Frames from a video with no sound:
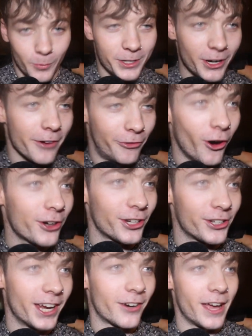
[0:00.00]
We drink Fosters
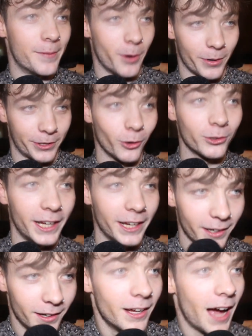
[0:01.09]
here, right? But we're told like
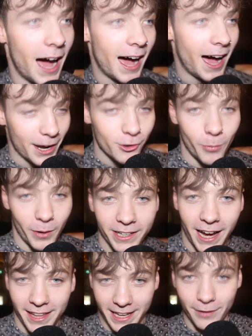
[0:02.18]
I knew one
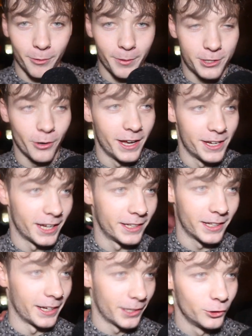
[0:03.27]
guy that came from Australia. He said, yeah.
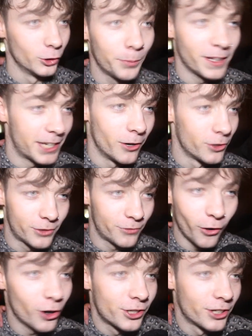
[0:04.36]
like, nobody sells
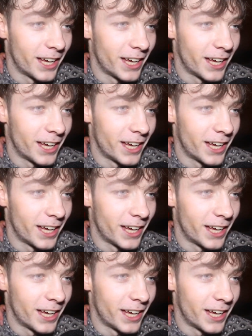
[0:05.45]
Fosters